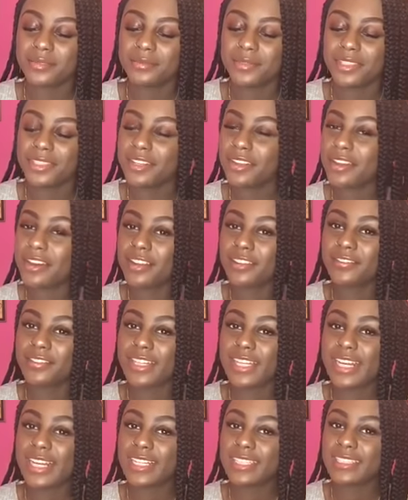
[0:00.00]
But no hard
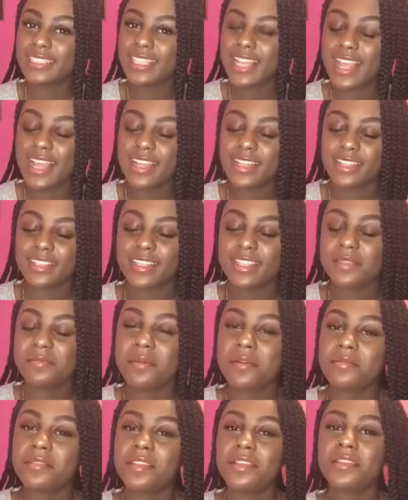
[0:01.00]
feelings, yeah?
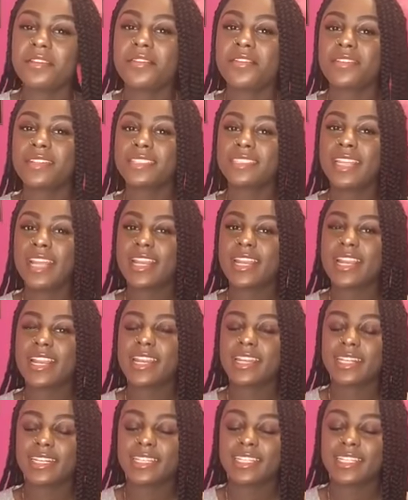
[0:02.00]
Keep up the good content